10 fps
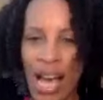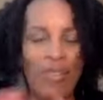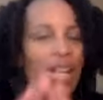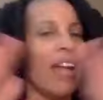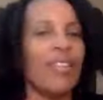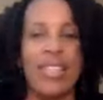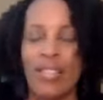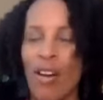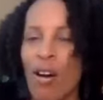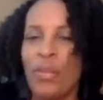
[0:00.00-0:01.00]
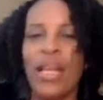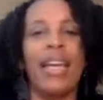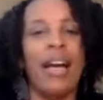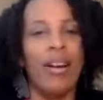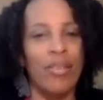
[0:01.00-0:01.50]
How how does this all play
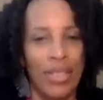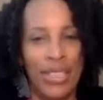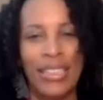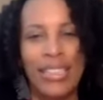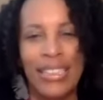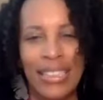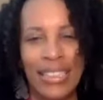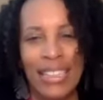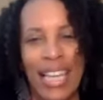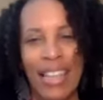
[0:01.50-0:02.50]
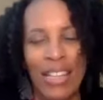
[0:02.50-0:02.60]
out? You